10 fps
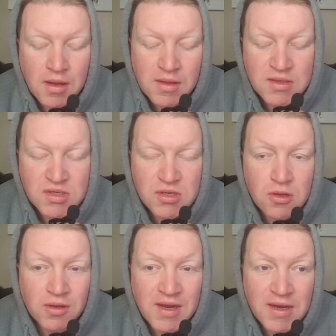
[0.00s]
And then
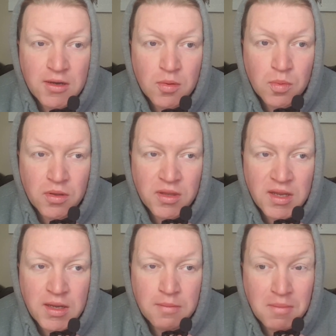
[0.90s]
Sterling ended up on
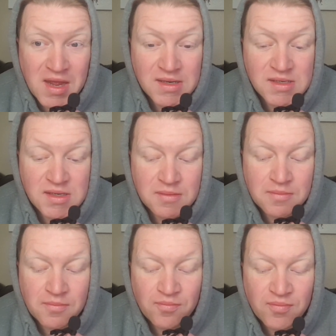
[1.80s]
the mat.
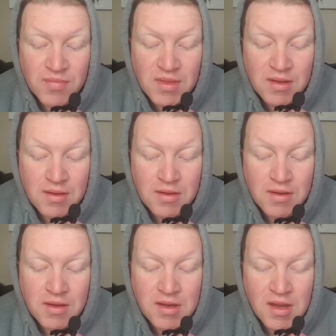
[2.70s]

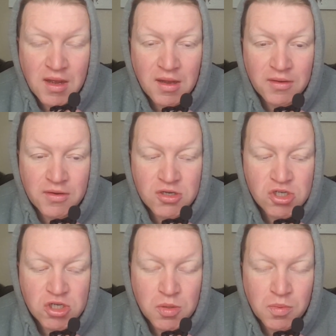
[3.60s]
Jan
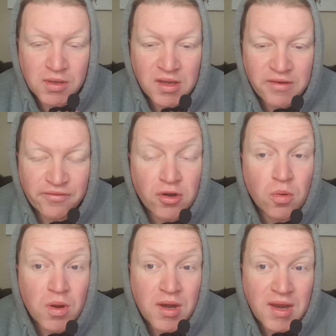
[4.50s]
stupidly
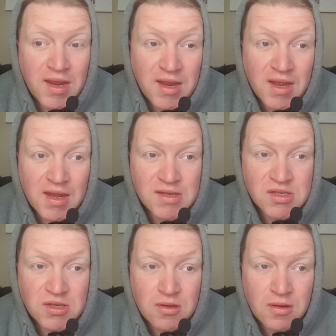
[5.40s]
threw a knee at
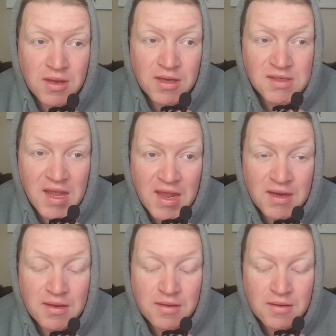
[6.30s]
Sterling's
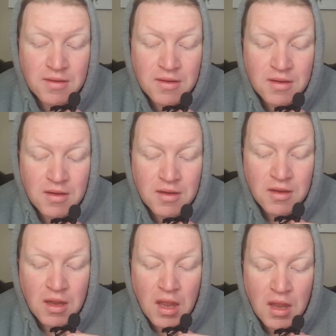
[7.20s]
head,
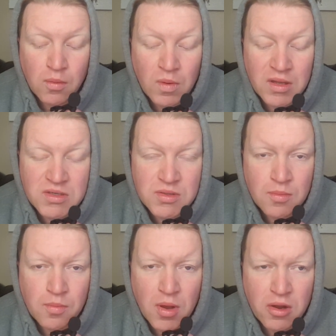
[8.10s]

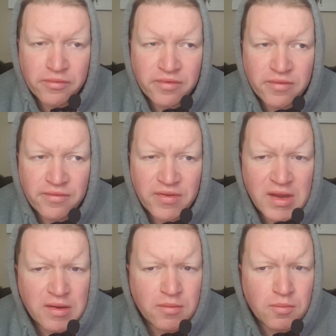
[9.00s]
whilst both
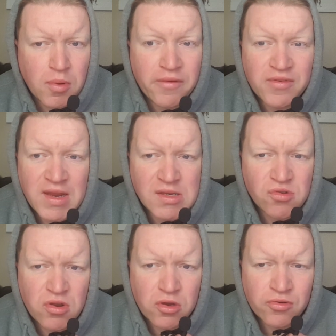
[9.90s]

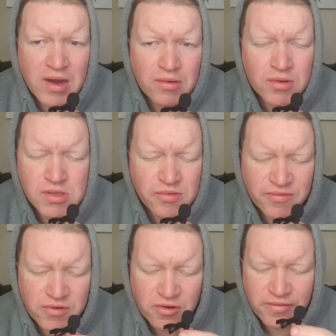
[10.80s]
knees were on the ground or
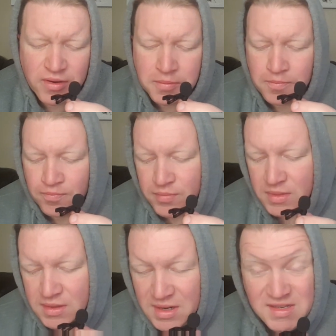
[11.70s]
something or other.
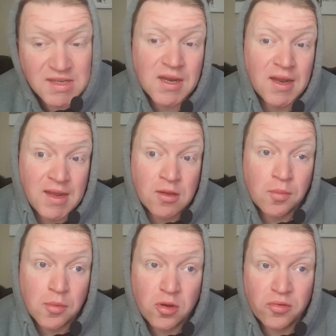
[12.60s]
That's an
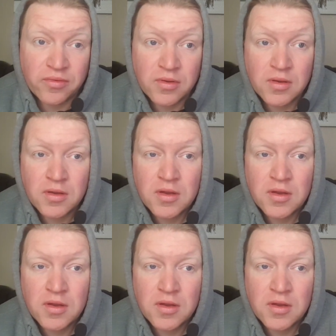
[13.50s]
illegal move.